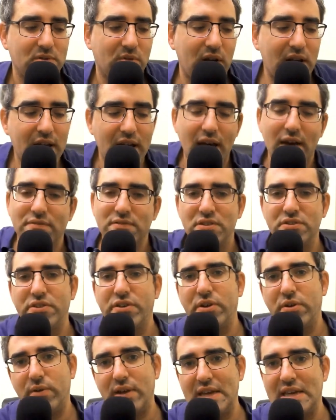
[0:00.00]
So what I have to
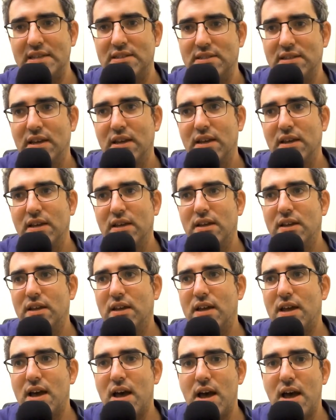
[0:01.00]
do is
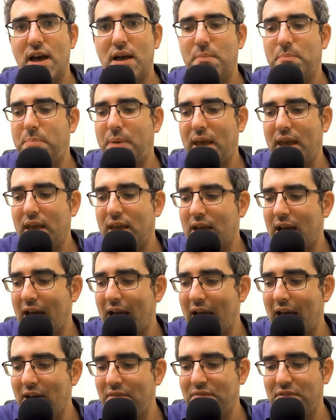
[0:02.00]
pay
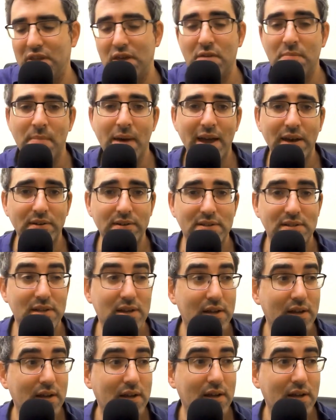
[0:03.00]
half the amount,